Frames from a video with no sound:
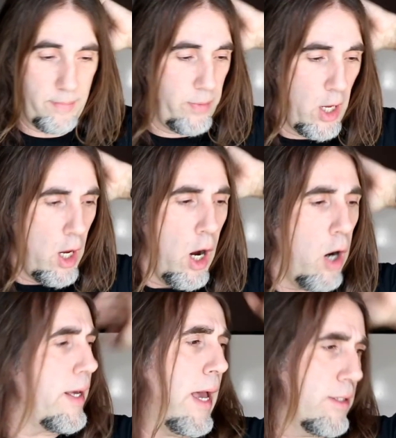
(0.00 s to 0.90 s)

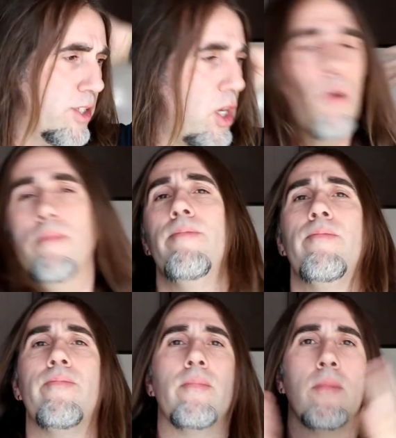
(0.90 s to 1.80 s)
All right, guys, so
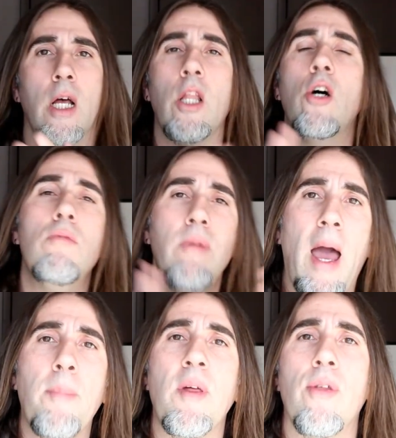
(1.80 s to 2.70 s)
hello,
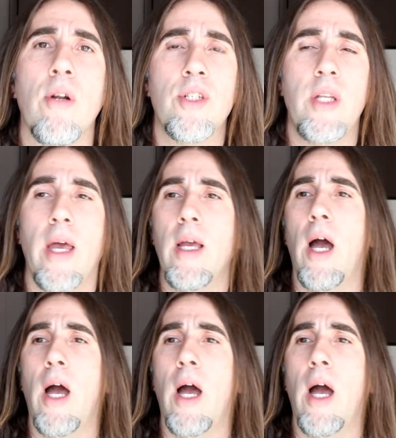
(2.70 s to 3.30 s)
happy Thursday.